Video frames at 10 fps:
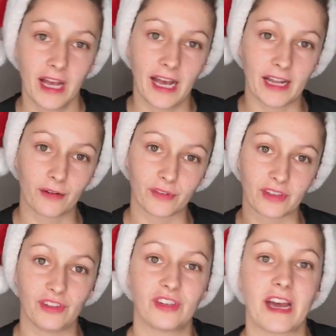and obviously
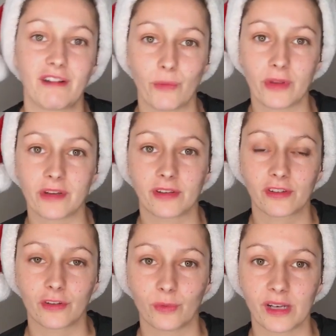share it with us
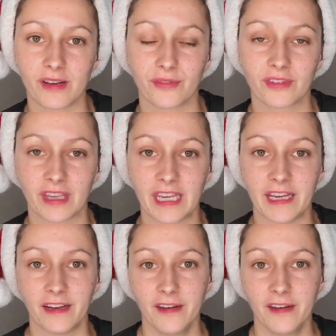because we'd love to hear.